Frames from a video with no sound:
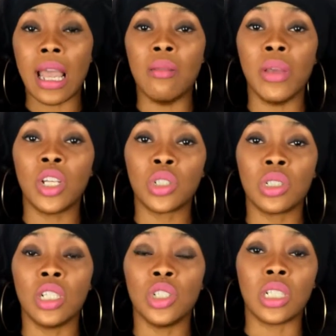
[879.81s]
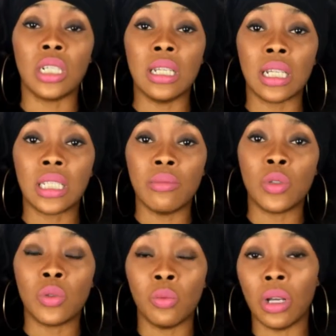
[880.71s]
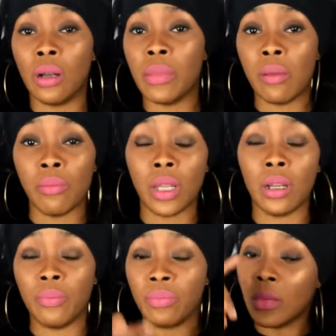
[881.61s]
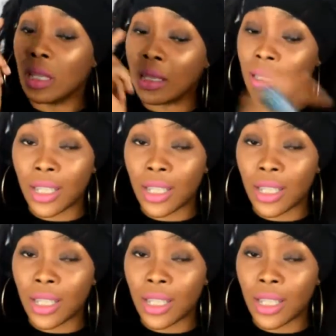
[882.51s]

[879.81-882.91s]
and make sure that you're connecting and